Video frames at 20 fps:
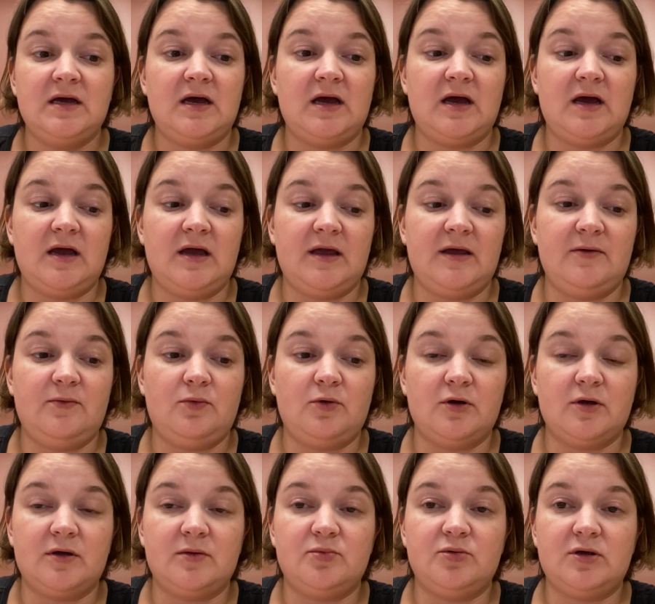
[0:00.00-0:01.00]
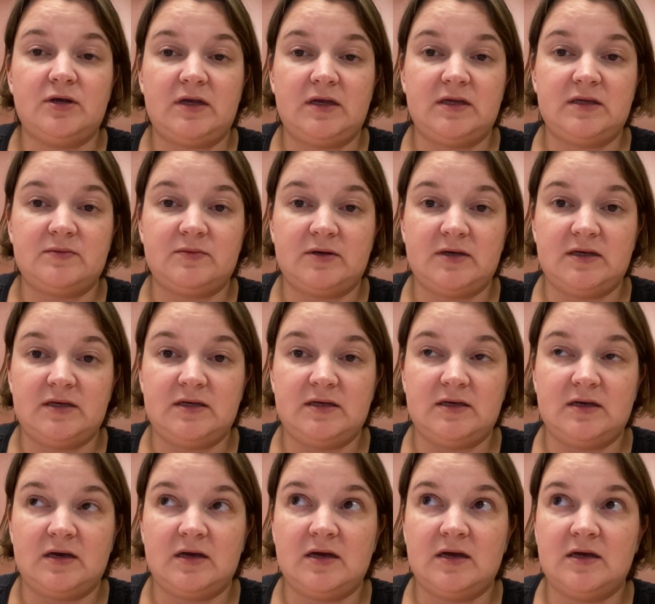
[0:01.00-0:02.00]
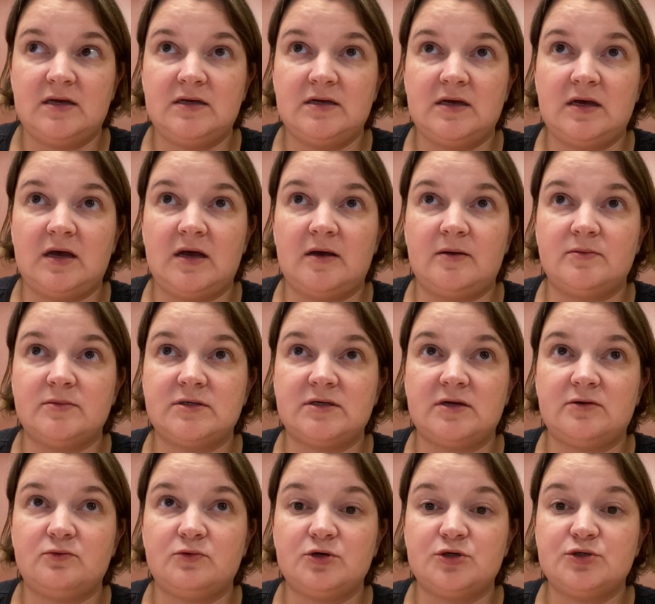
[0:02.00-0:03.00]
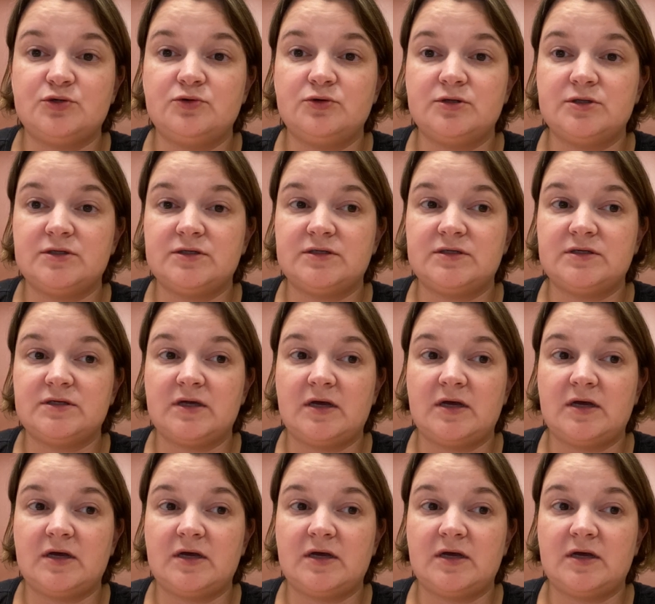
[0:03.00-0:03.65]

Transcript: I wore capris, my son wore shorts.